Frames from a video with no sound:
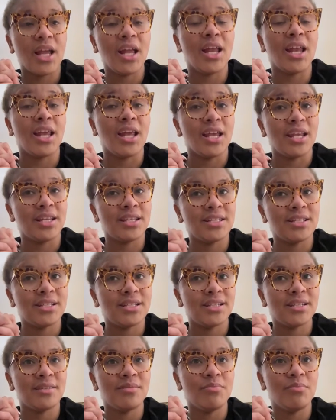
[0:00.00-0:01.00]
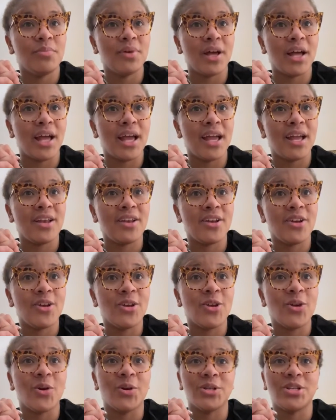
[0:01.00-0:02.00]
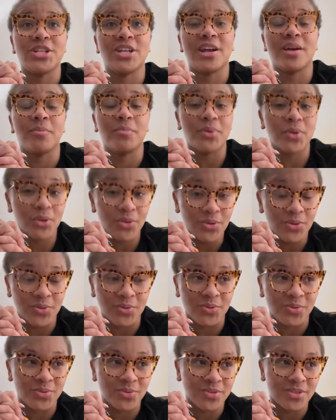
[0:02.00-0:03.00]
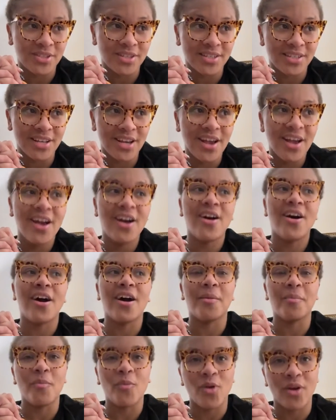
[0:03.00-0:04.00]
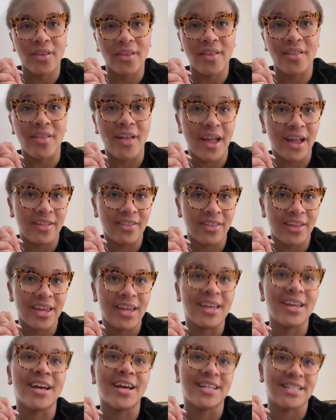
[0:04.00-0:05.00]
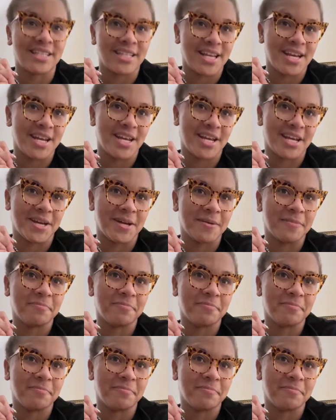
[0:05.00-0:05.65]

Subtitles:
It is, but your shampoos are more than likely acidic.